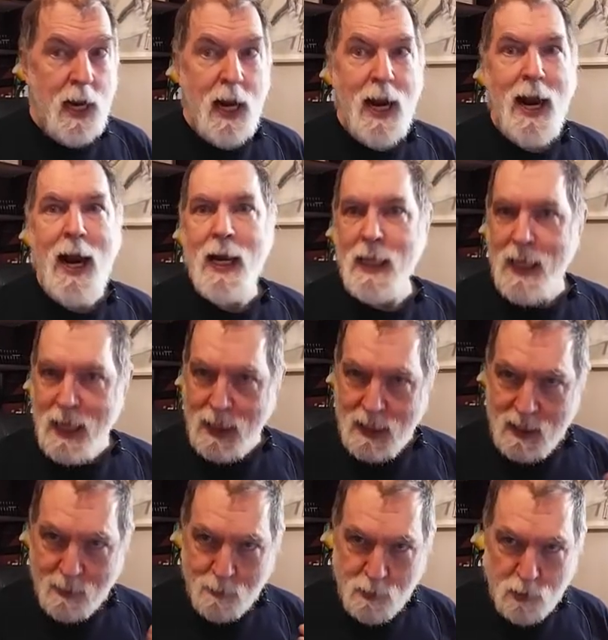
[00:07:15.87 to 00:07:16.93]
and then
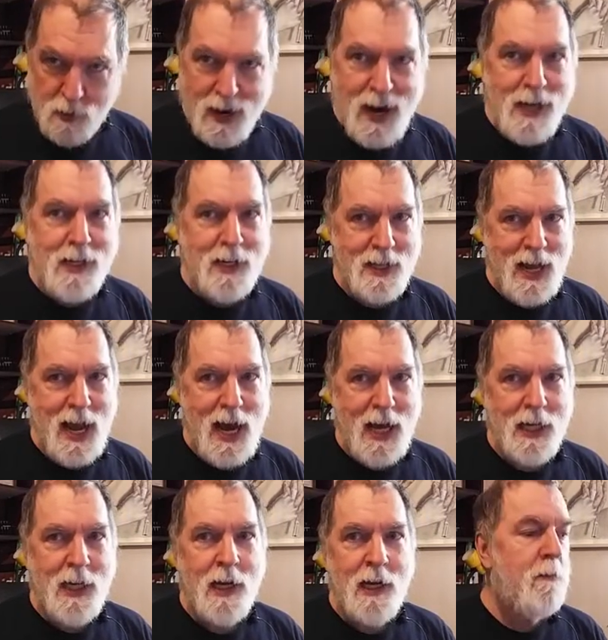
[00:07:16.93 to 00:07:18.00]
subtract
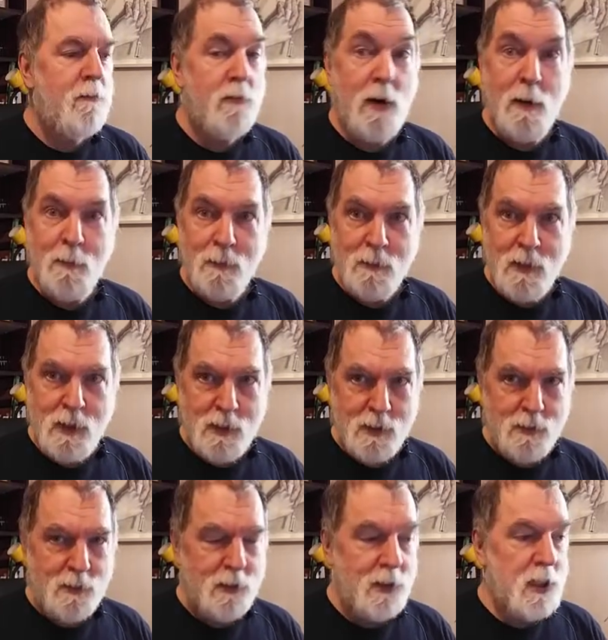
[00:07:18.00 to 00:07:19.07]
that from
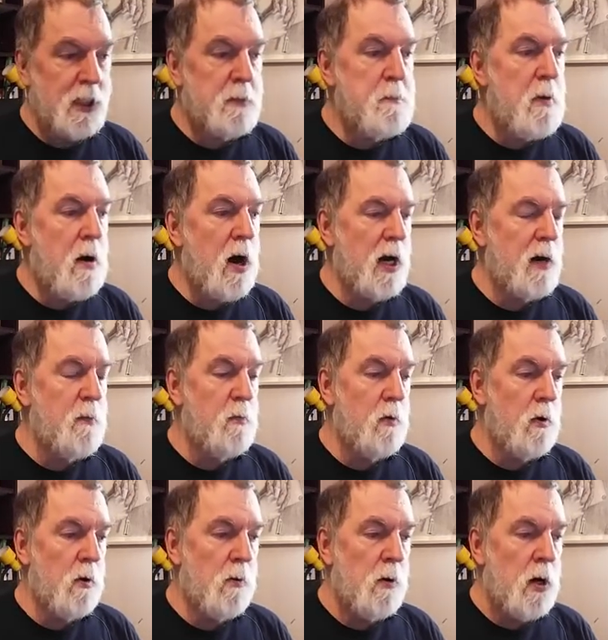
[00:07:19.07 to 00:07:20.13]
this bottom
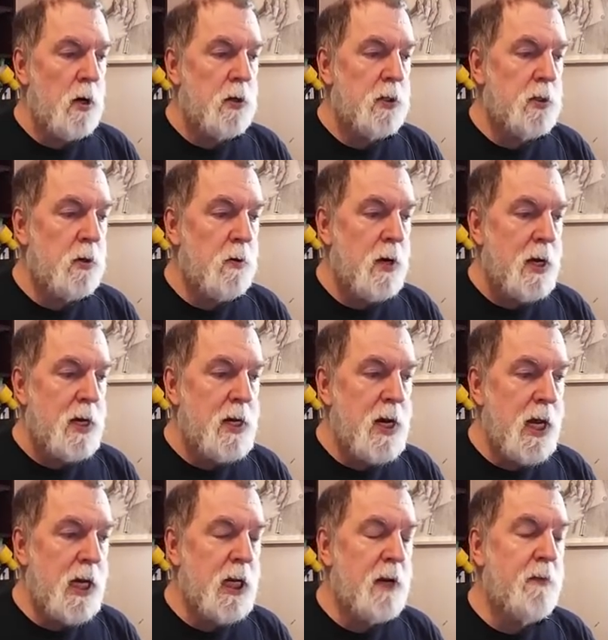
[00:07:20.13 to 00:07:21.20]
row. So
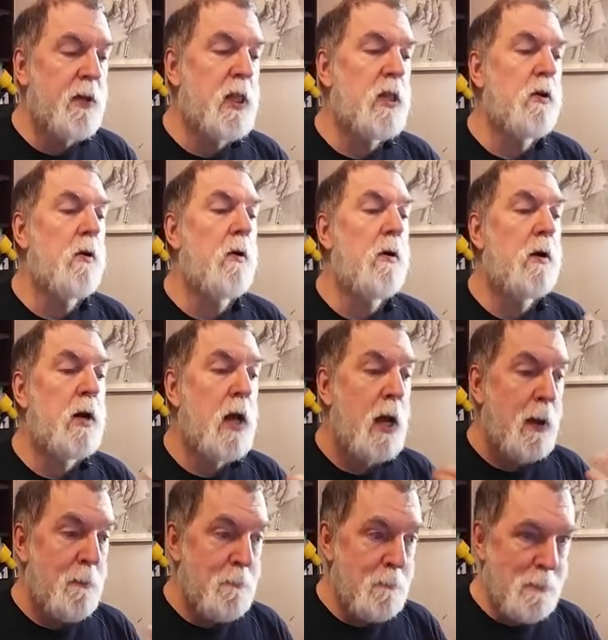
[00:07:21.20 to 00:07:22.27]
negative a third
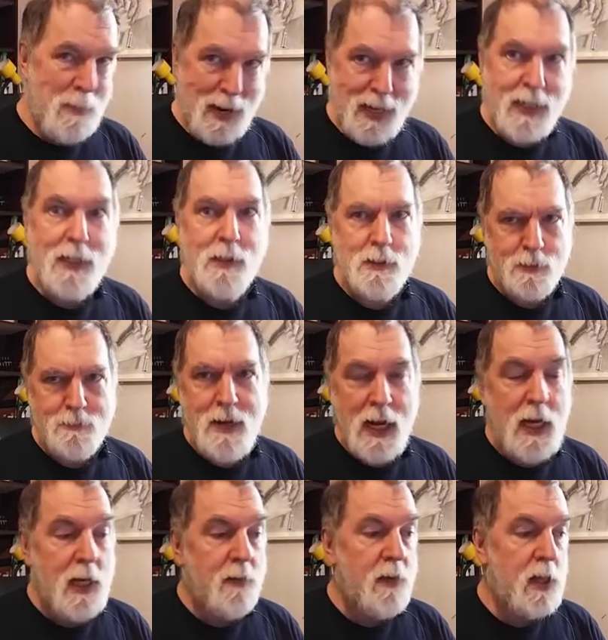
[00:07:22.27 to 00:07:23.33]
minus
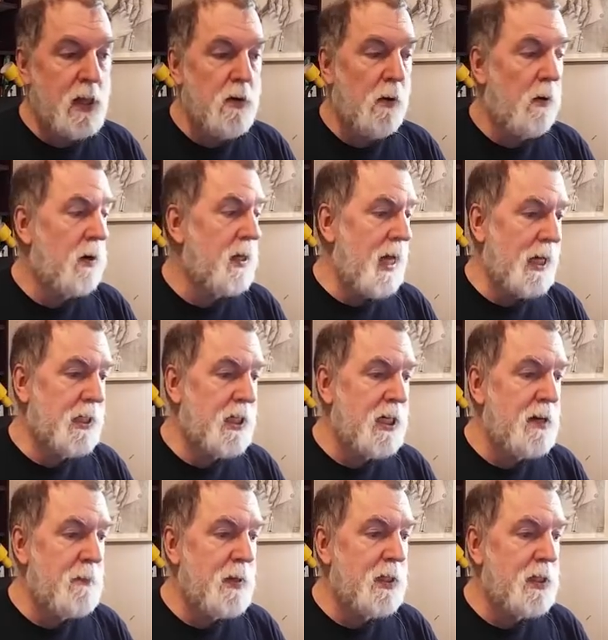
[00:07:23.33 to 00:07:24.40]
negative a third, that's going
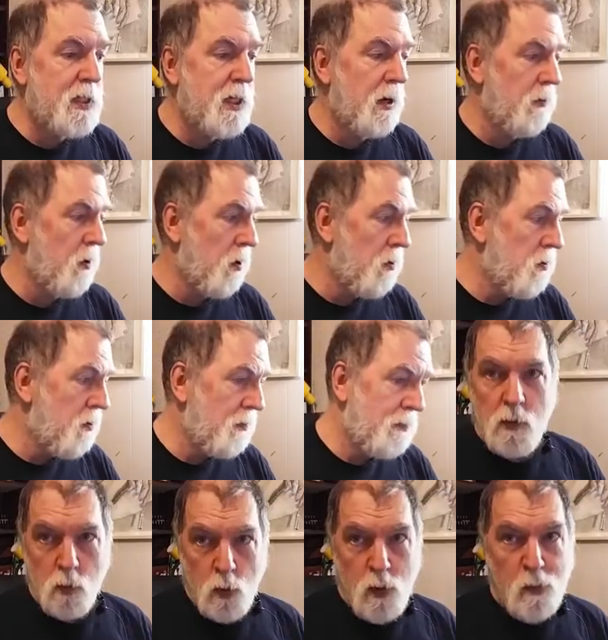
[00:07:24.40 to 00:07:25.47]
to be 0.
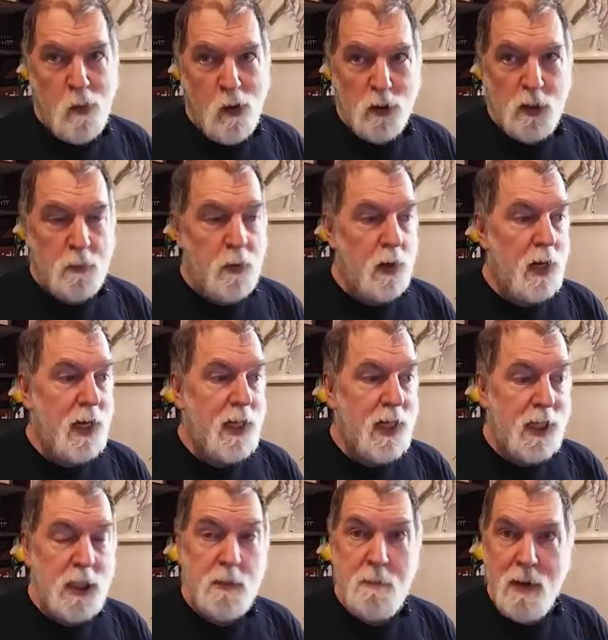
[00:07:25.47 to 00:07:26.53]
We'll multiply
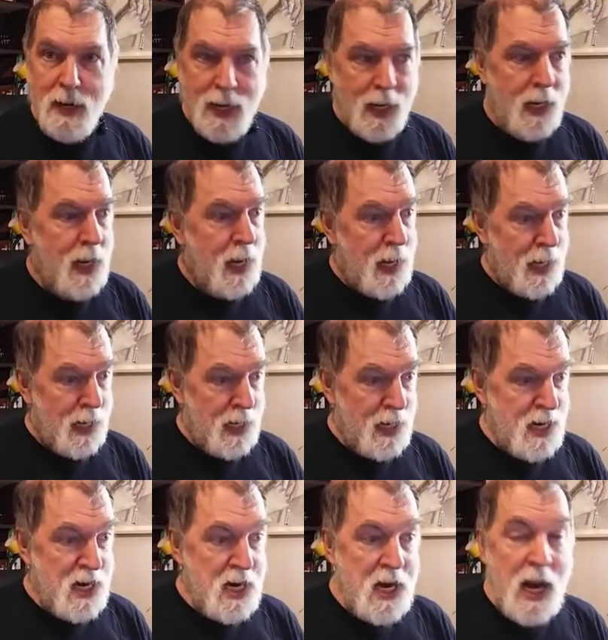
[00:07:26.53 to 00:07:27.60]
this by
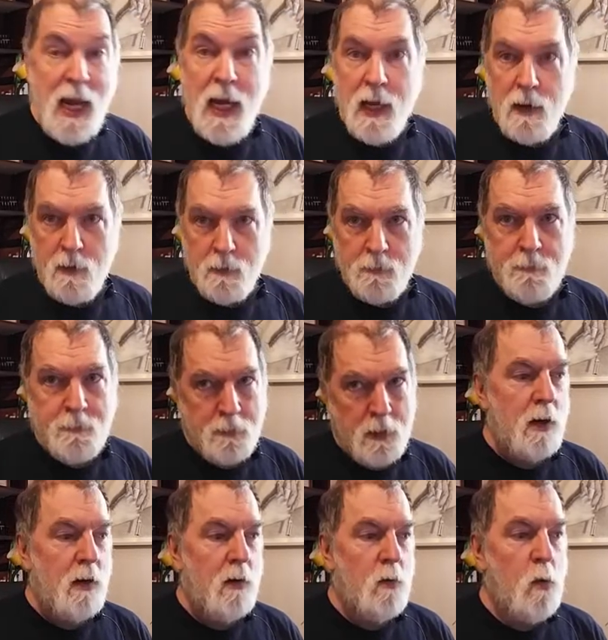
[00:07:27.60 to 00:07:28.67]
negative
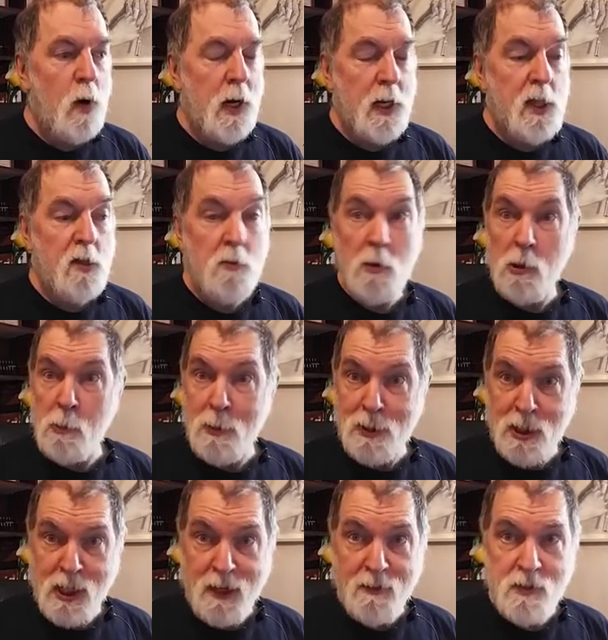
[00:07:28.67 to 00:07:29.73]
1/3,
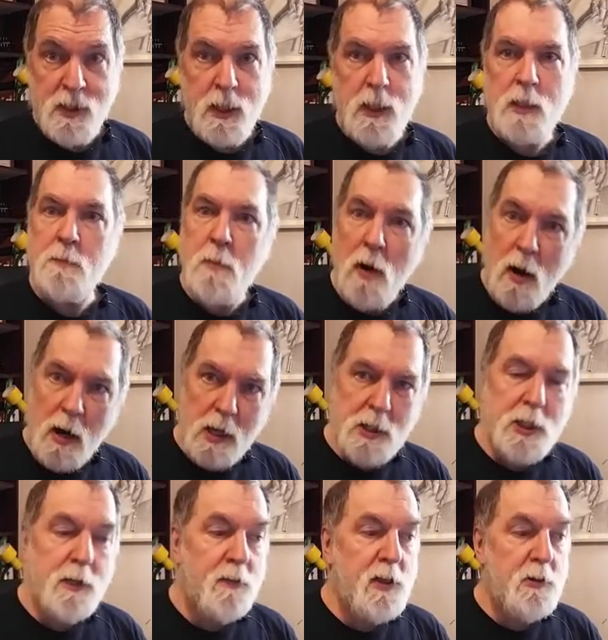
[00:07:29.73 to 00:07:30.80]
which gives us
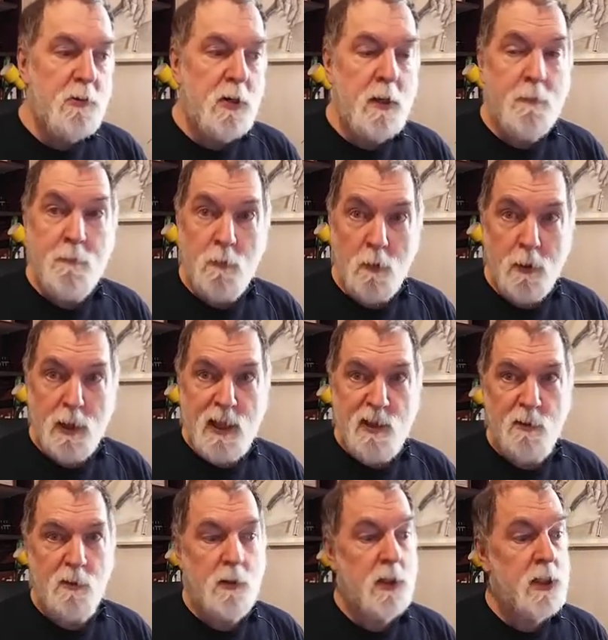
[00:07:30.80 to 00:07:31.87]
positive
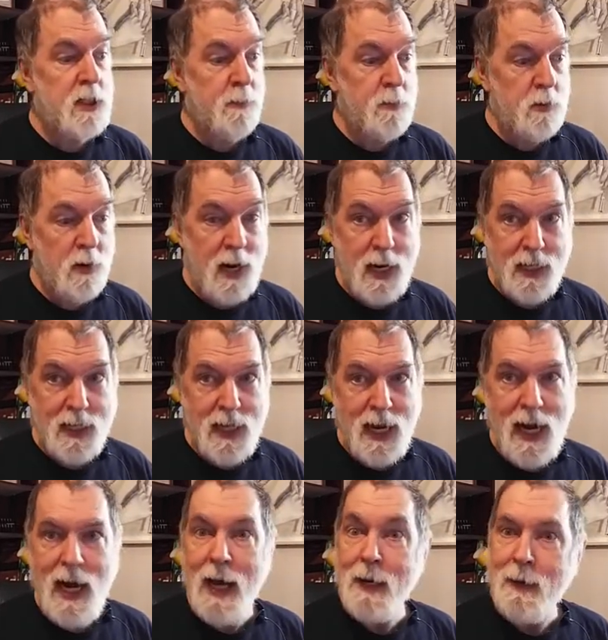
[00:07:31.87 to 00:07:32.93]
34/3. Subtract
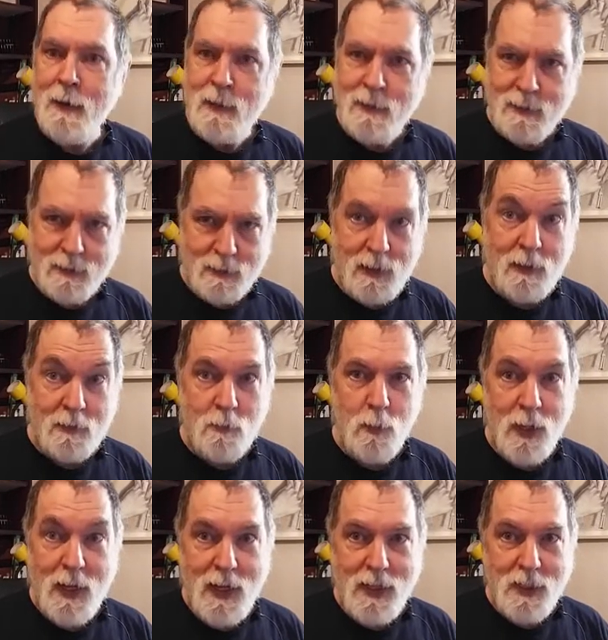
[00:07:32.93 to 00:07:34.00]
that, we
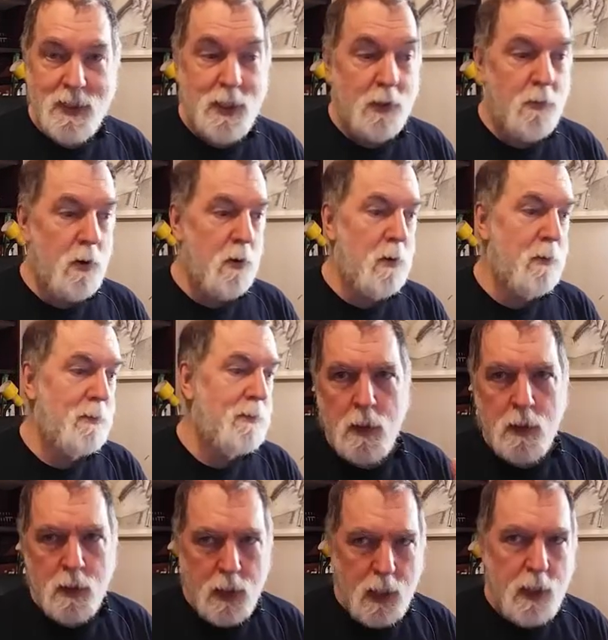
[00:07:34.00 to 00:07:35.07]
get 0.
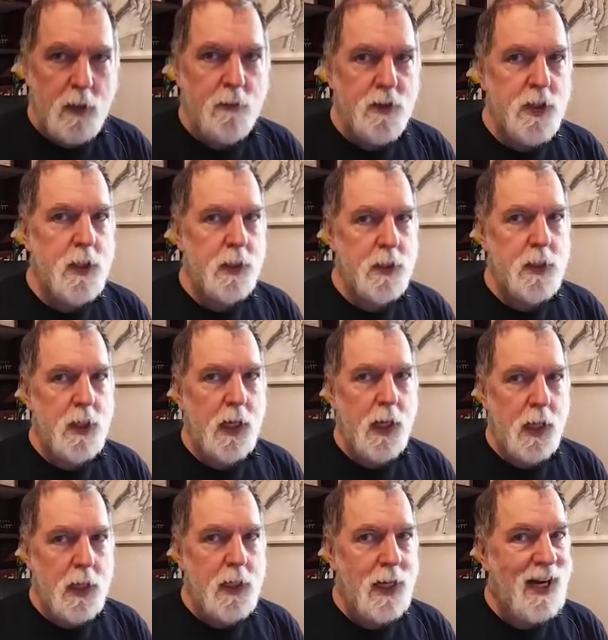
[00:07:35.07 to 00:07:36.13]
Negative
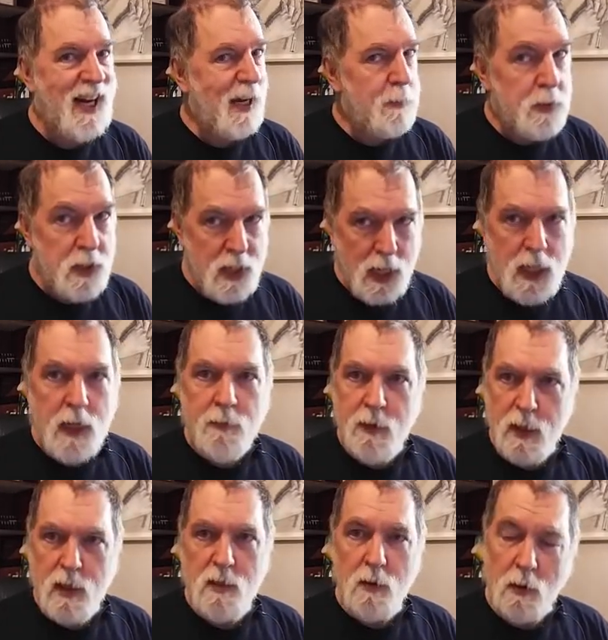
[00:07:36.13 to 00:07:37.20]
16 times negative a
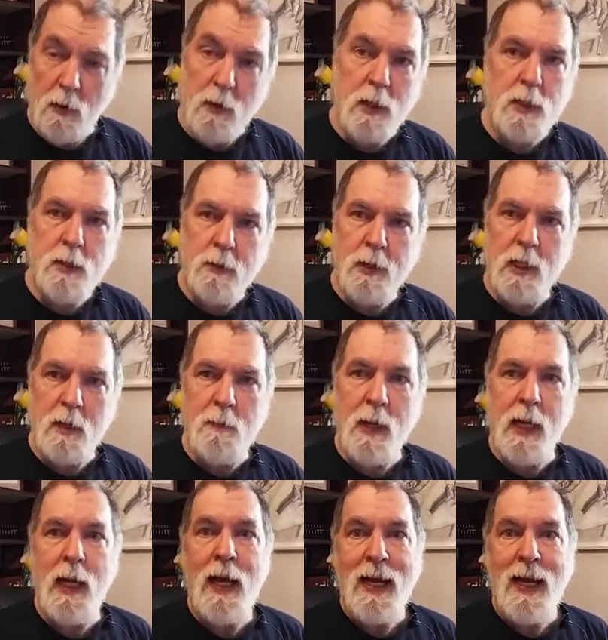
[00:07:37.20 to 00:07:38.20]
third is going to be